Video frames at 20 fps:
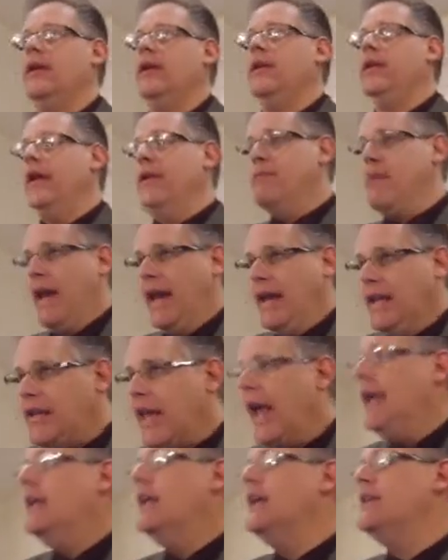that
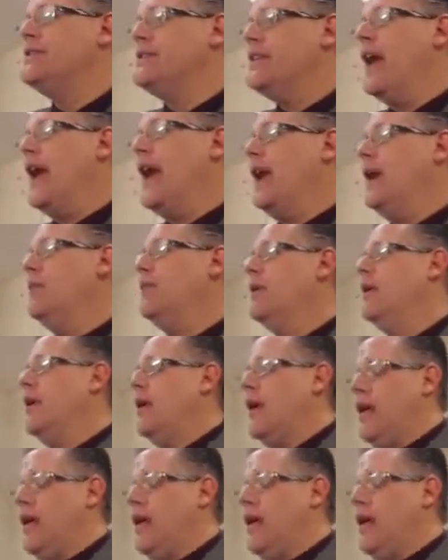maintain his name,